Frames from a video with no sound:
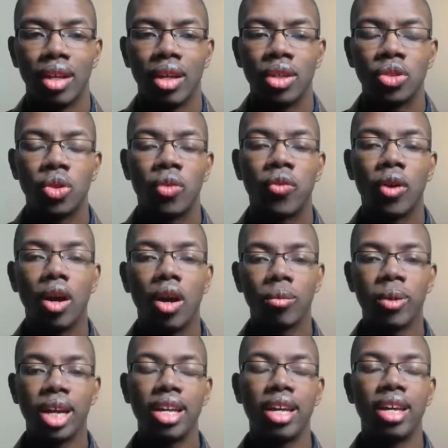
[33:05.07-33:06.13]
So if we're
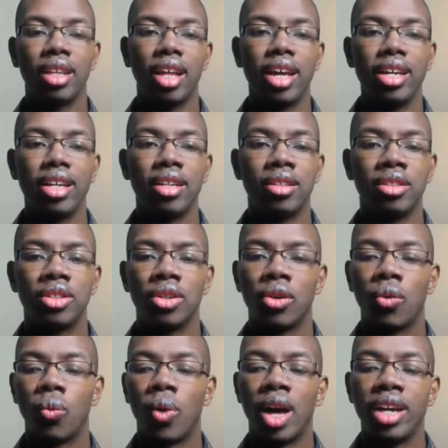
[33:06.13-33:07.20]
already enlightened,
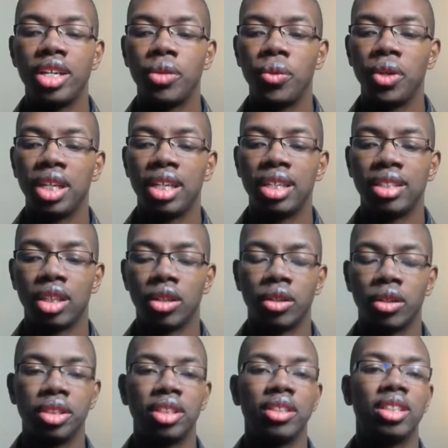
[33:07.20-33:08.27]
why do we need to
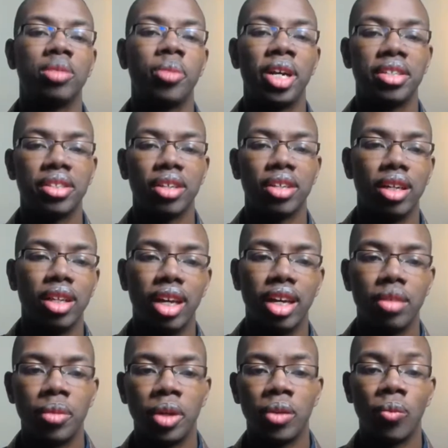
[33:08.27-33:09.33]
learn to express our
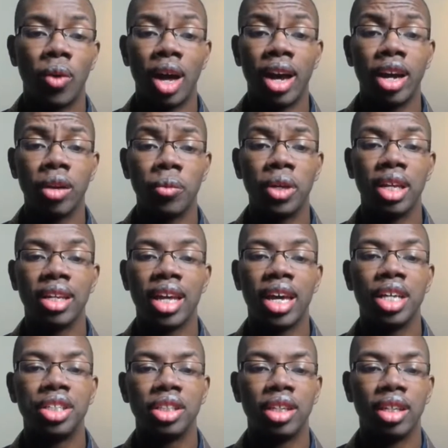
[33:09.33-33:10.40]
enlightenment? Why are we
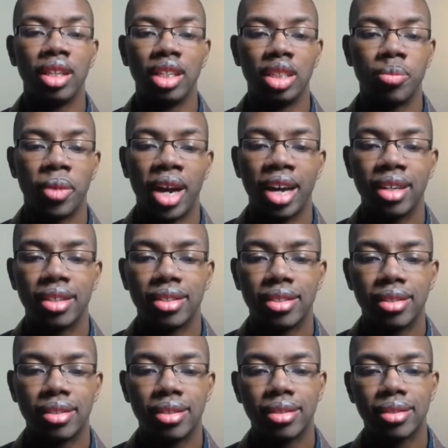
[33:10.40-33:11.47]
engaging in these
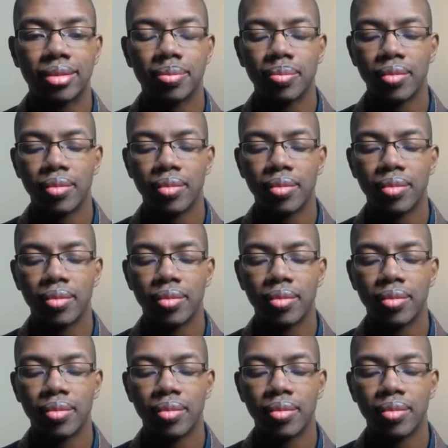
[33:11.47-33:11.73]
practices?